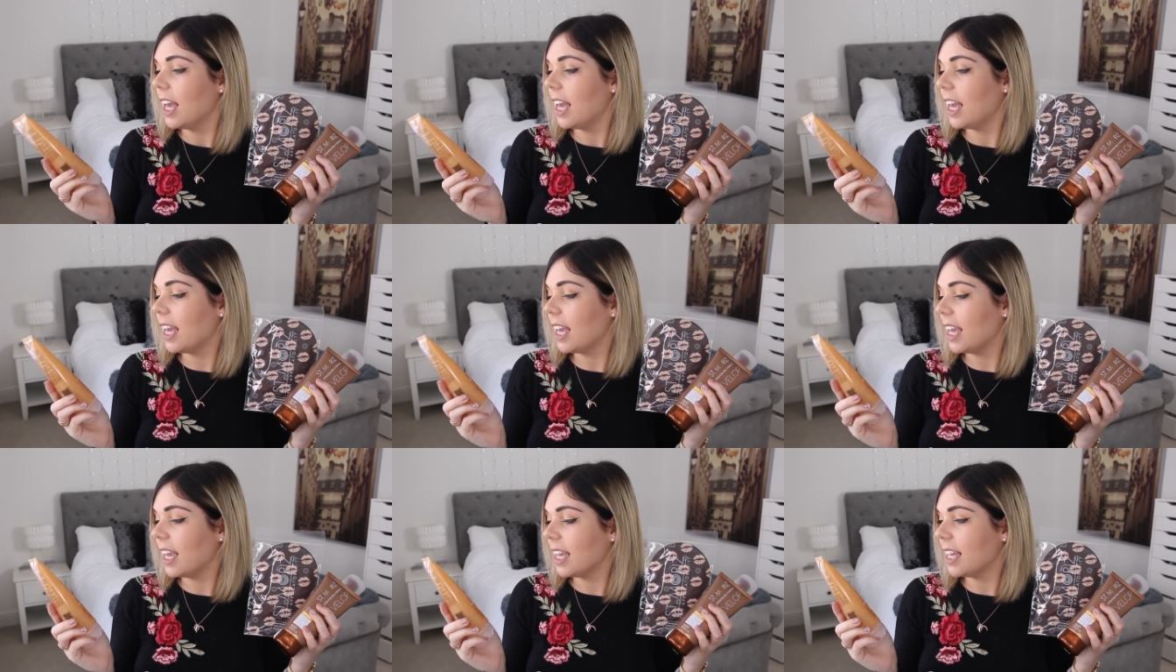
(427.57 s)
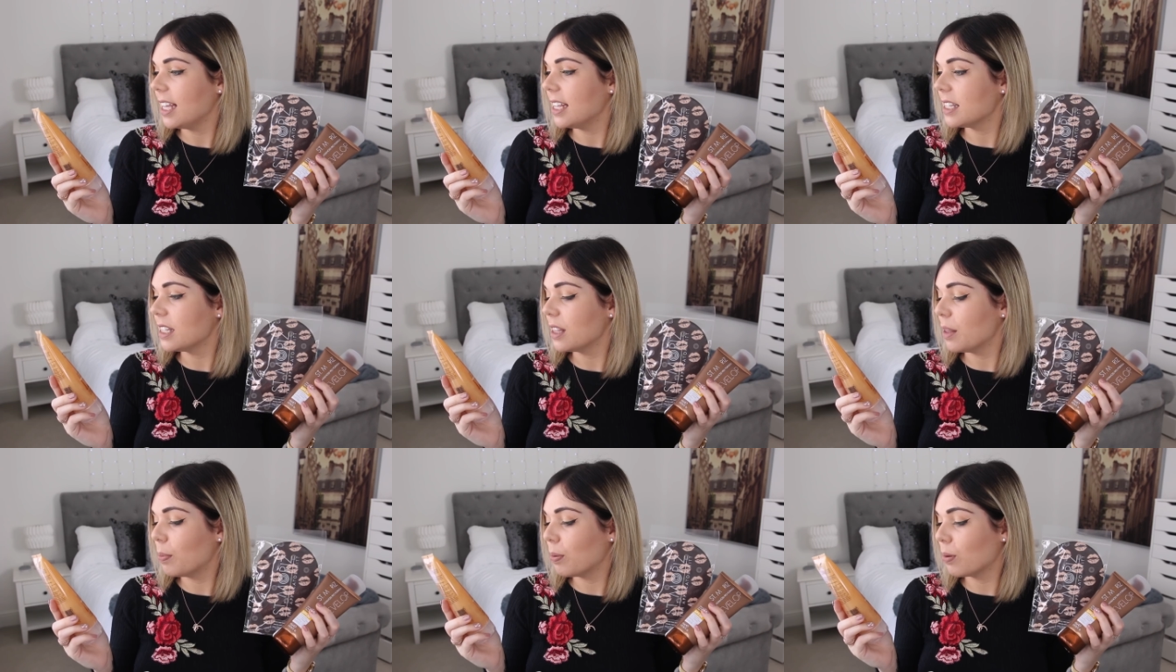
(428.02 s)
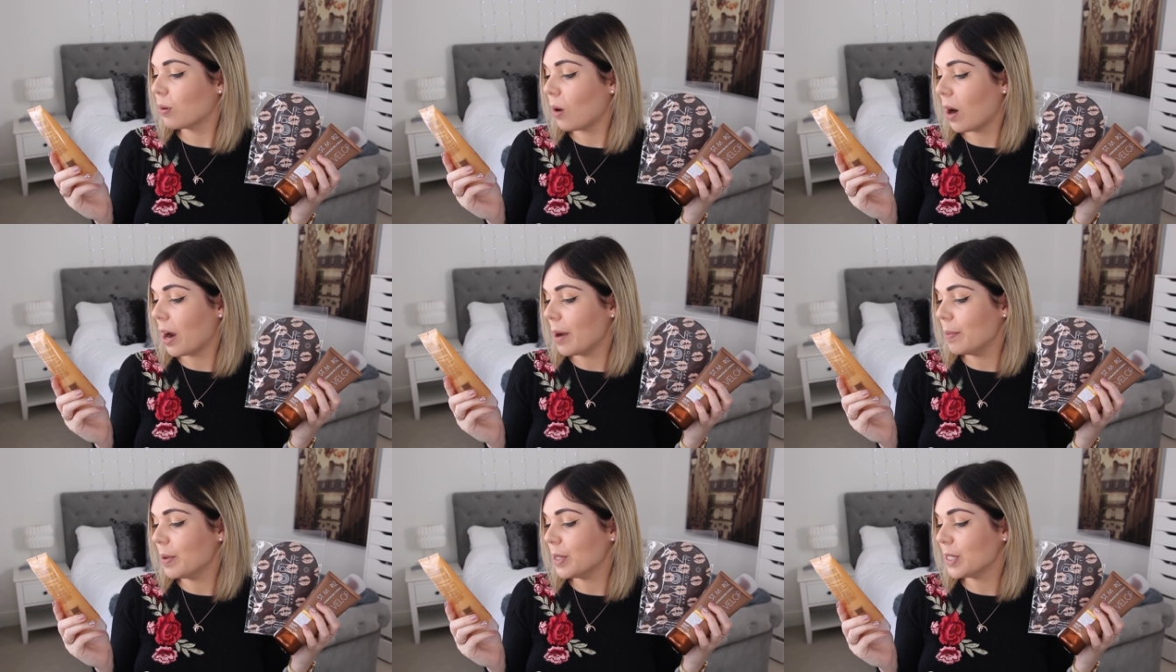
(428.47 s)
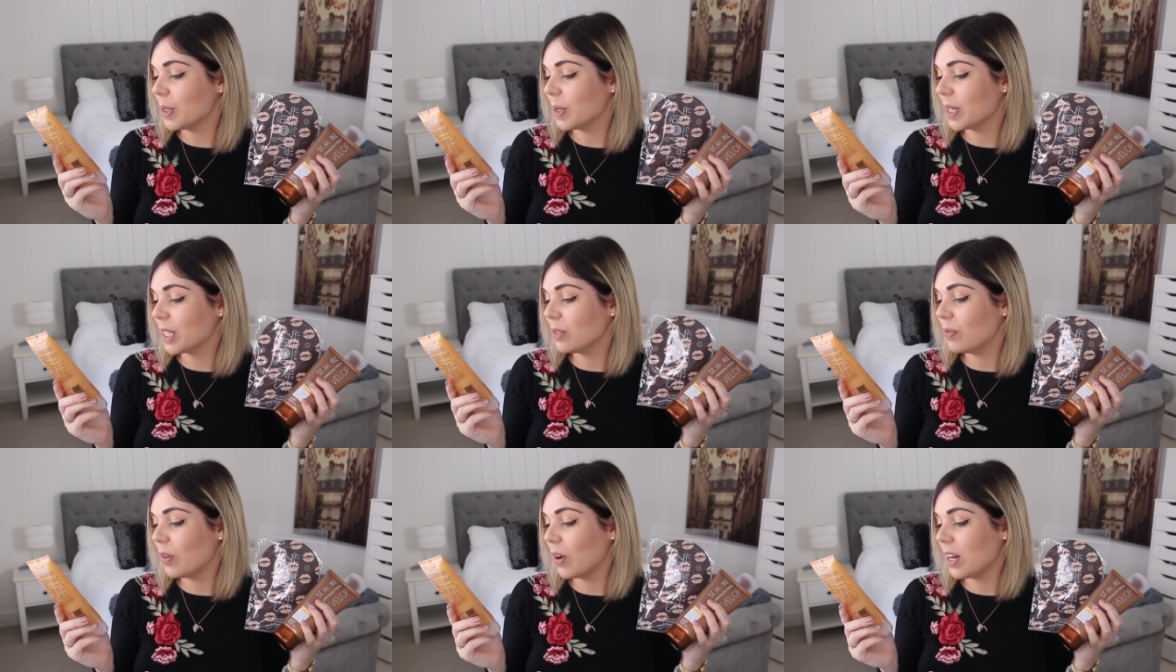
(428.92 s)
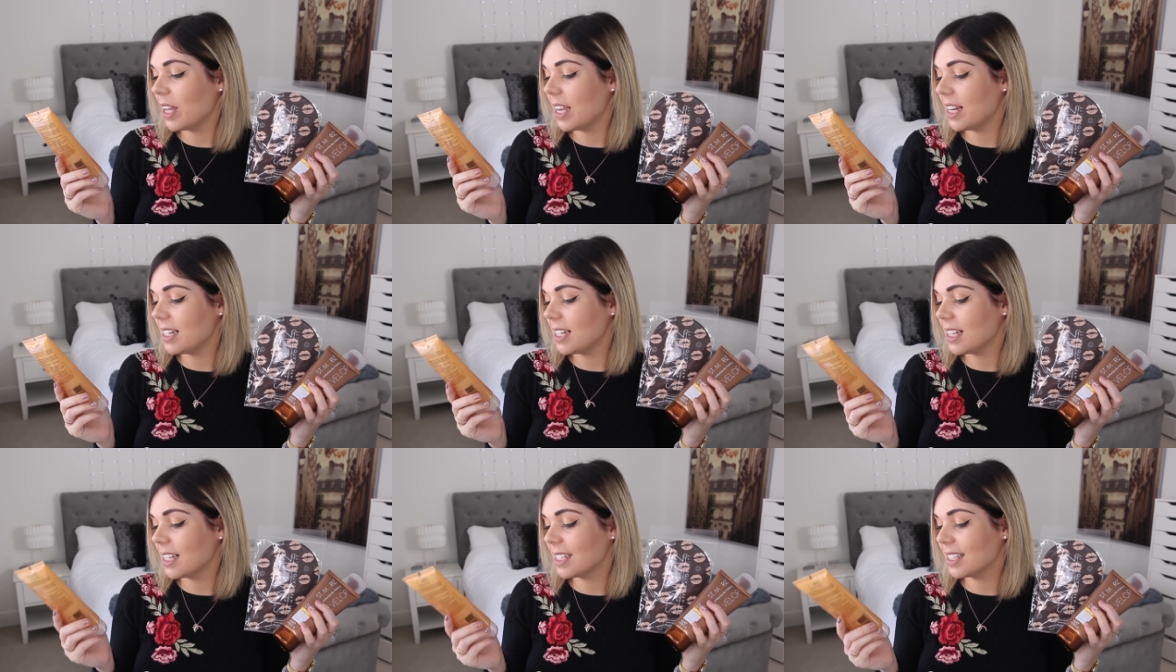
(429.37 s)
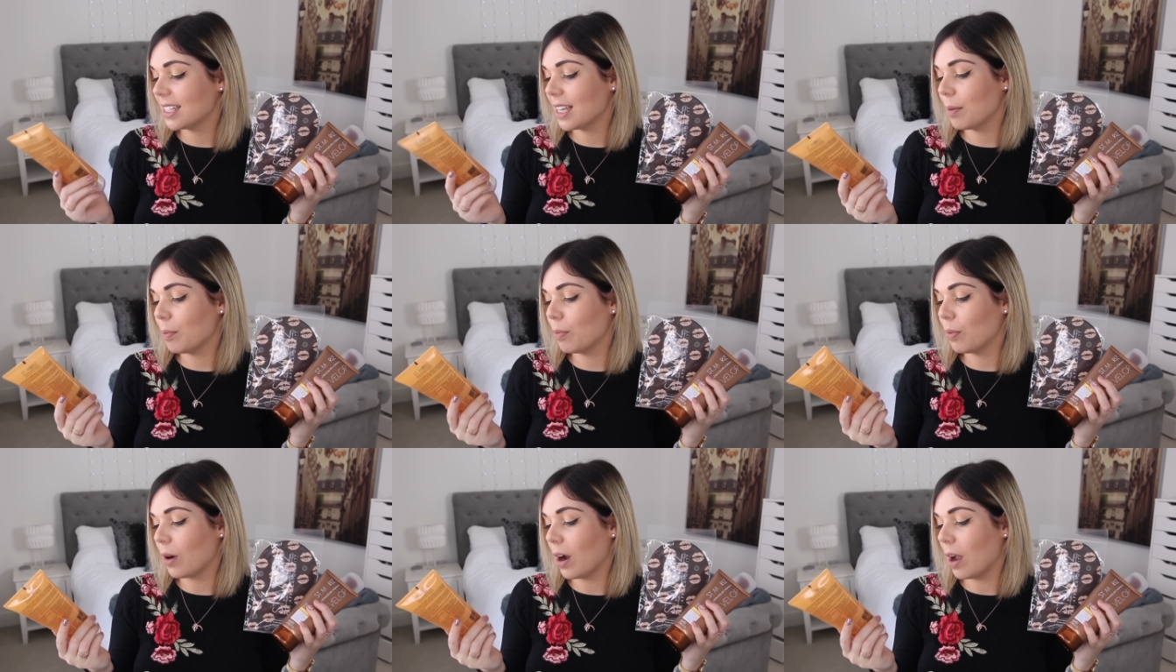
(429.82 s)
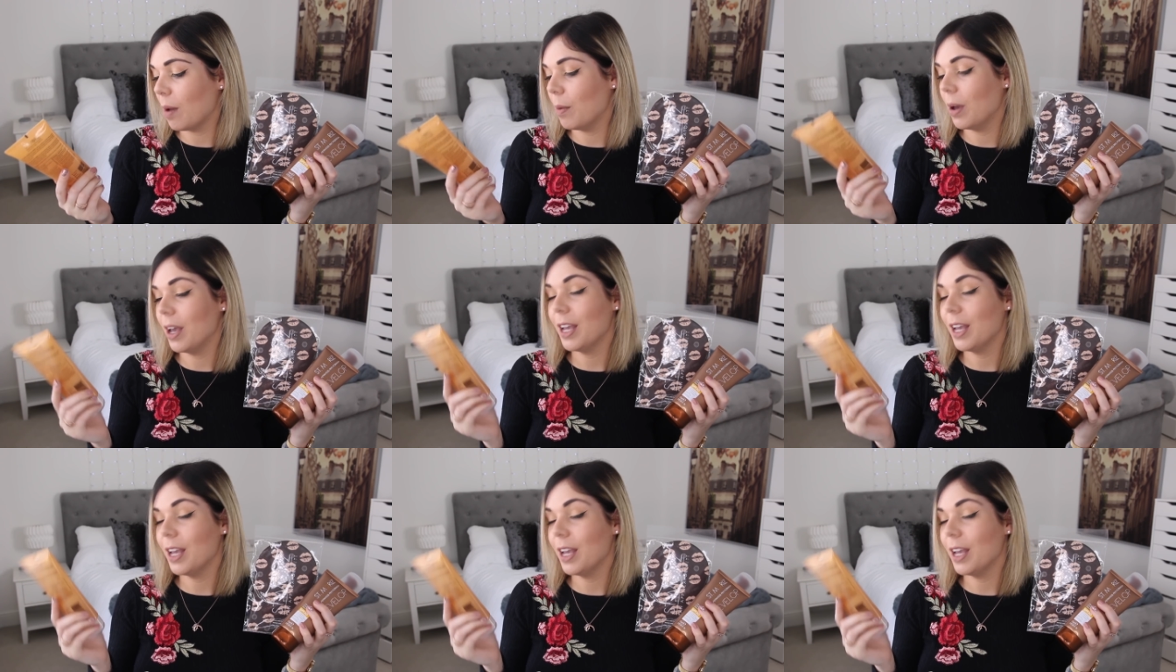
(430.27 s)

It is the primer, so exfoliating skin primer.